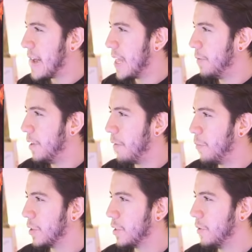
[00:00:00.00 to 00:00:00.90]
Will it be
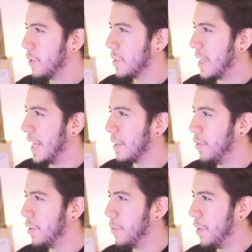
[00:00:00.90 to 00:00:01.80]
possible to select
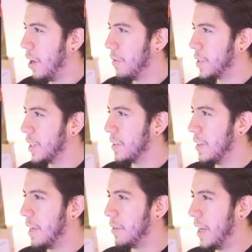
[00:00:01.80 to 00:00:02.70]
multiple objects
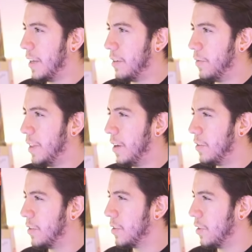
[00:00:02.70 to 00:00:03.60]
in outliner
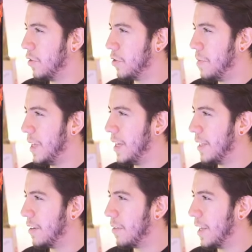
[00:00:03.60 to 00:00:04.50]
without use B
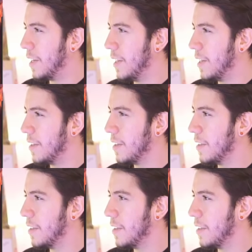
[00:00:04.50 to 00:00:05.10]
and the right click?